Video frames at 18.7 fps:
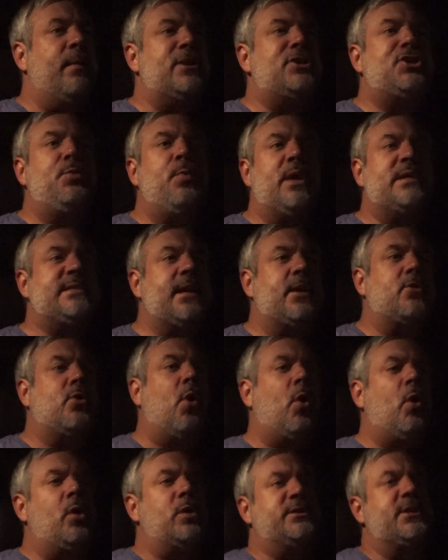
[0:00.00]
but she wasn't
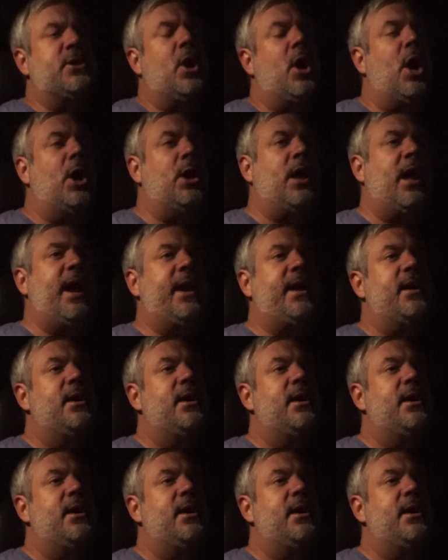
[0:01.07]
cold at all, like,